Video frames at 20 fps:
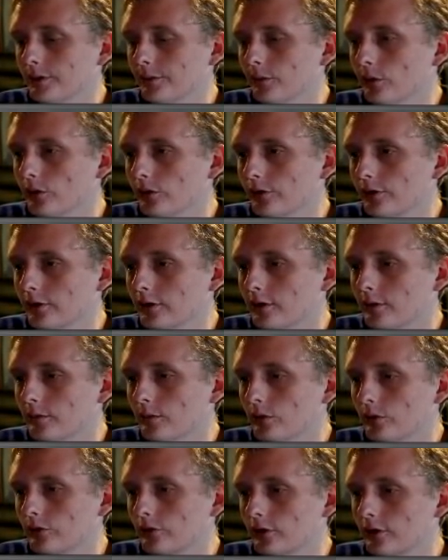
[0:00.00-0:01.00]
bit more than him
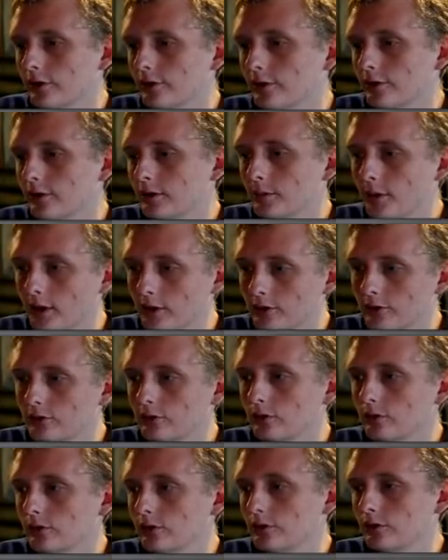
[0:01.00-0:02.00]
most likely. Commander's
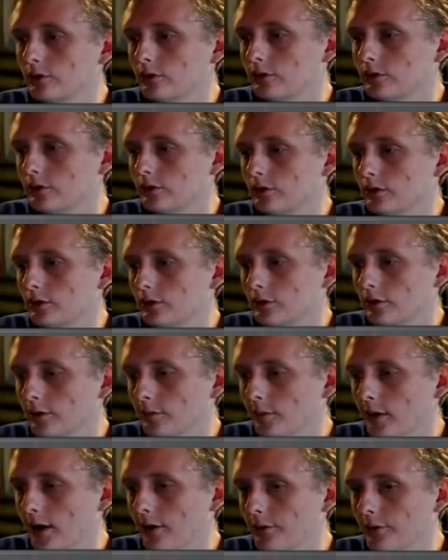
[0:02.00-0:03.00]
Horn. Never
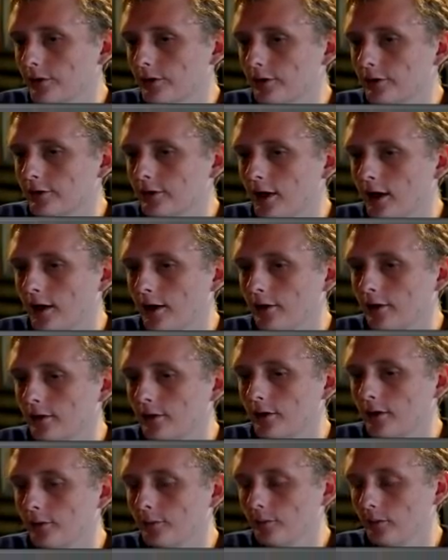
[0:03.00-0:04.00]
mind, we're going to tag
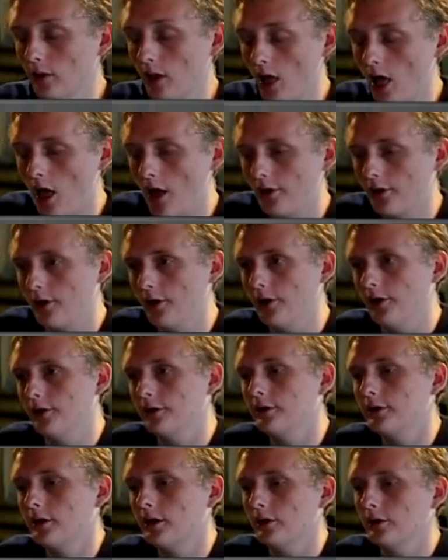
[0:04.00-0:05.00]
him on
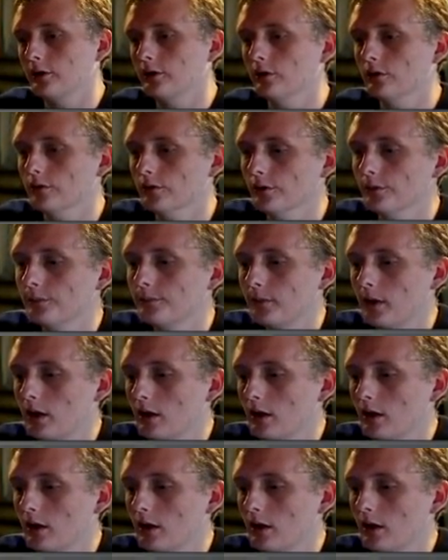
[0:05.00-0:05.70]
carryover.